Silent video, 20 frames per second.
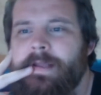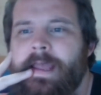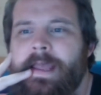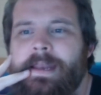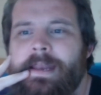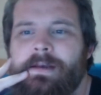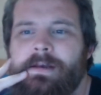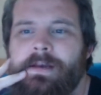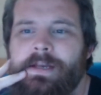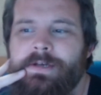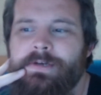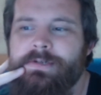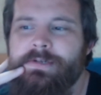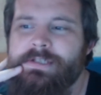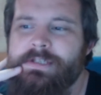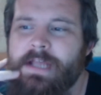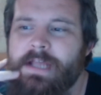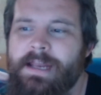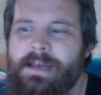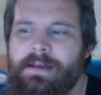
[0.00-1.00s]
Had
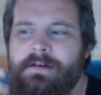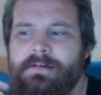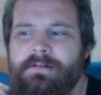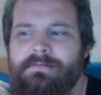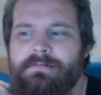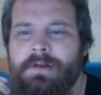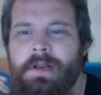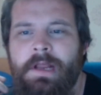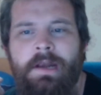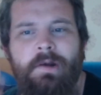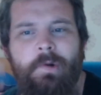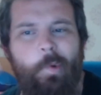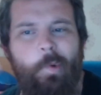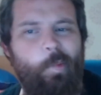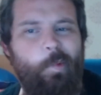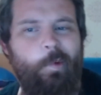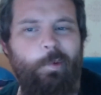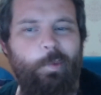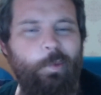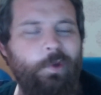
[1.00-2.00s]
a
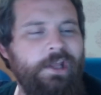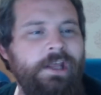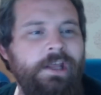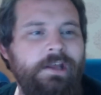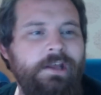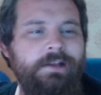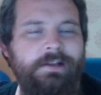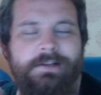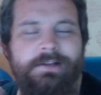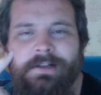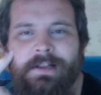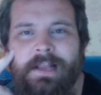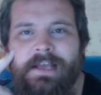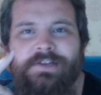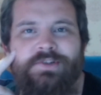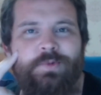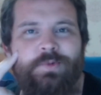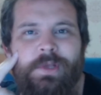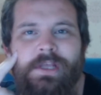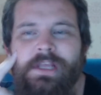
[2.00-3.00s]
normal week
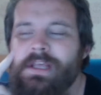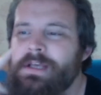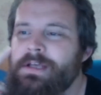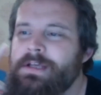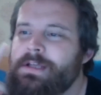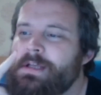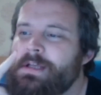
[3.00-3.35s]
last week.